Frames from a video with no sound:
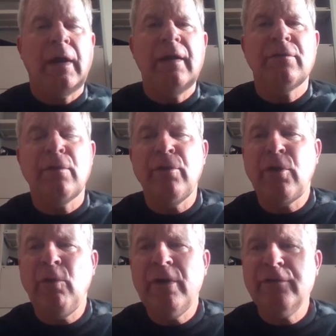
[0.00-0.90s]
Okay, so the
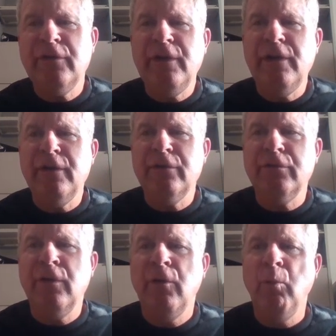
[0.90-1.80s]
question
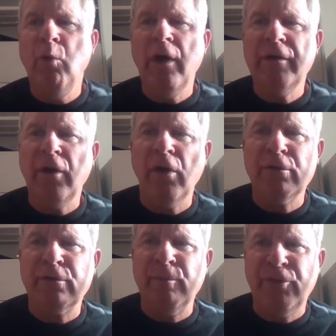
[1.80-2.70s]
is, what
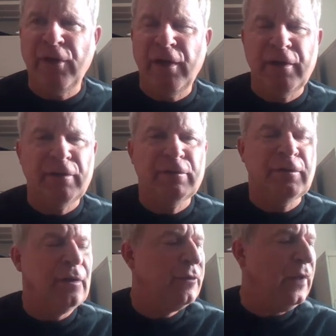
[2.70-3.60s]
are some
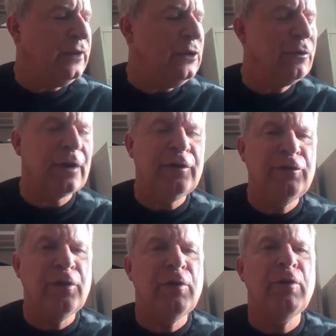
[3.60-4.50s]
things that you
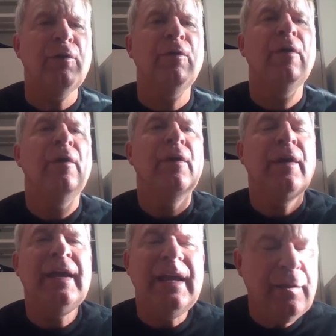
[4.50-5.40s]
can do
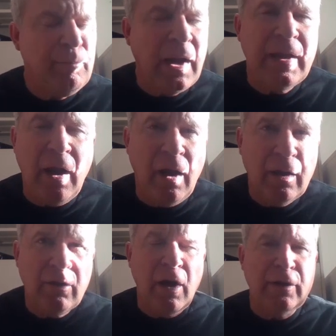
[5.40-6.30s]
in my
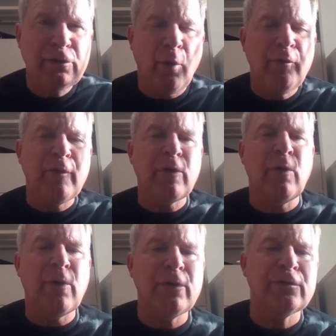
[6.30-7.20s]
online TOEFL
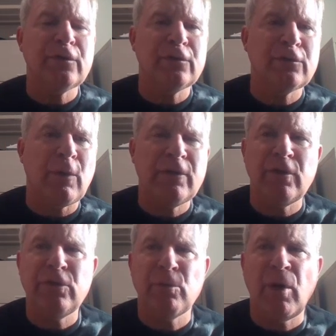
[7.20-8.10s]
course to
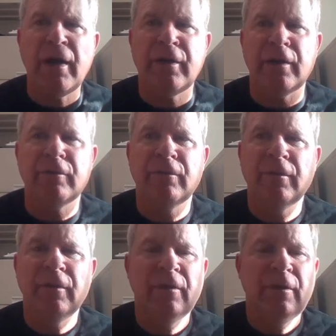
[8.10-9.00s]
strengthen your writing?
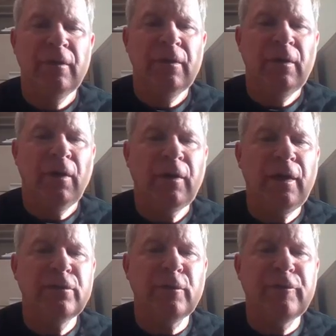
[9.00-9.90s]

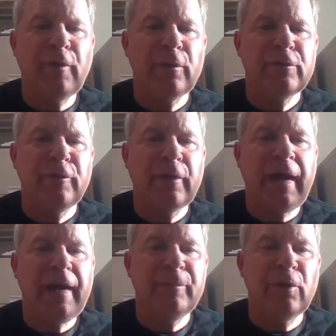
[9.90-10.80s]
Okay, so first,
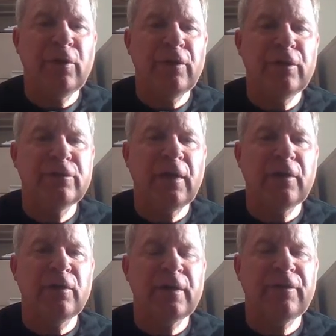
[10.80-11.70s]
vocabulary. Let's
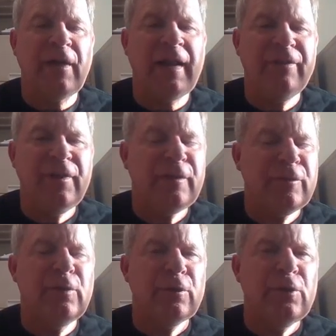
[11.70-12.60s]
take a look at that. I
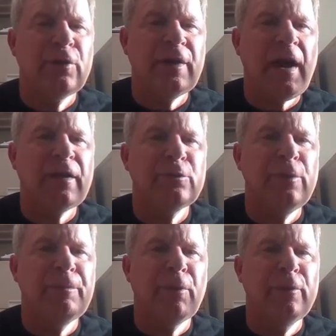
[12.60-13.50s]
think you can
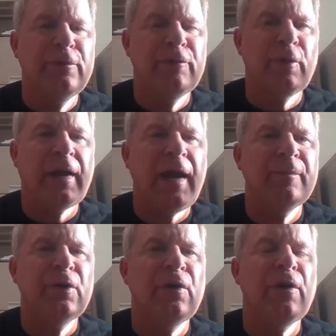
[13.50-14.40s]
actually improve your
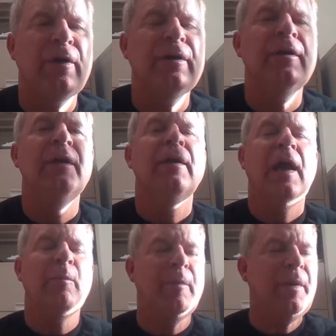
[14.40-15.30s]
vocabulary.
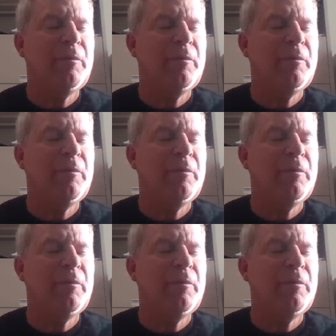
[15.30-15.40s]
And